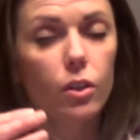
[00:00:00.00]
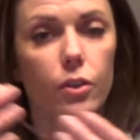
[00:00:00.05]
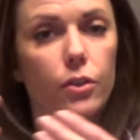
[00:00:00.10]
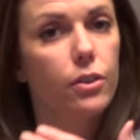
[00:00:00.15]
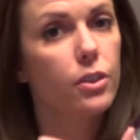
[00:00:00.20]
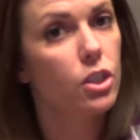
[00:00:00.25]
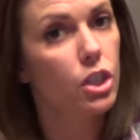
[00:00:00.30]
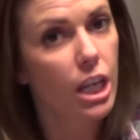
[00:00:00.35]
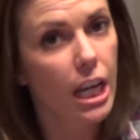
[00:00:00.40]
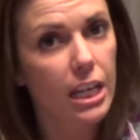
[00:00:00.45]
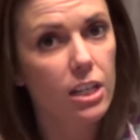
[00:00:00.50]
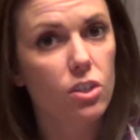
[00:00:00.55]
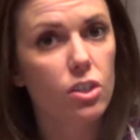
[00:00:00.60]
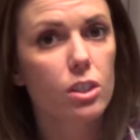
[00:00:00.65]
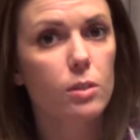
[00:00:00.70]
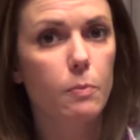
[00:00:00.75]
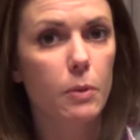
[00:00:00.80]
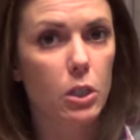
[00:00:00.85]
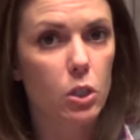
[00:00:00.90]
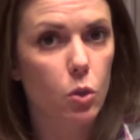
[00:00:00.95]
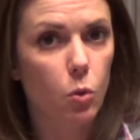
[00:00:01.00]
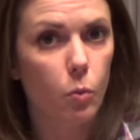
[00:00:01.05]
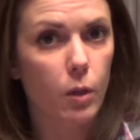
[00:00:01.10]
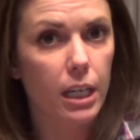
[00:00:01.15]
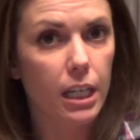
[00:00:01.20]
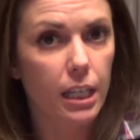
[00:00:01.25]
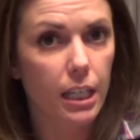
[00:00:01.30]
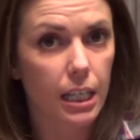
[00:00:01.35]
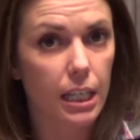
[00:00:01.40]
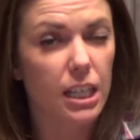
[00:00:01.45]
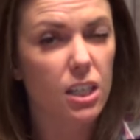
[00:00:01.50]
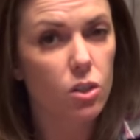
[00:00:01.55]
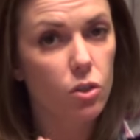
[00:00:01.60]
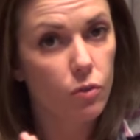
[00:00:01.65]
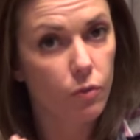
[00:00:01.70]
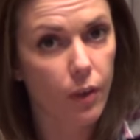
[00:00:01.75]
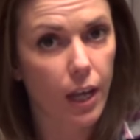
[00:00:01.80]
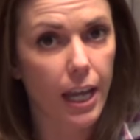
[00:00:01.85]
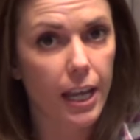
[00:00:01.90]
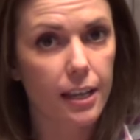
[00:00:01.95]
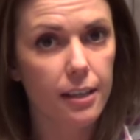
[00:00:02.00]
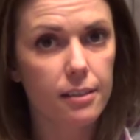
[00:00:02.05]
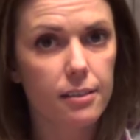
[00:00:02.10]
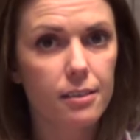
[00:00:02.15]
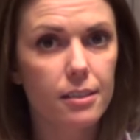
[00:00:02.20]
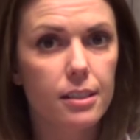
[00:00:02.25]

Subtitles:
or the changes between each phase,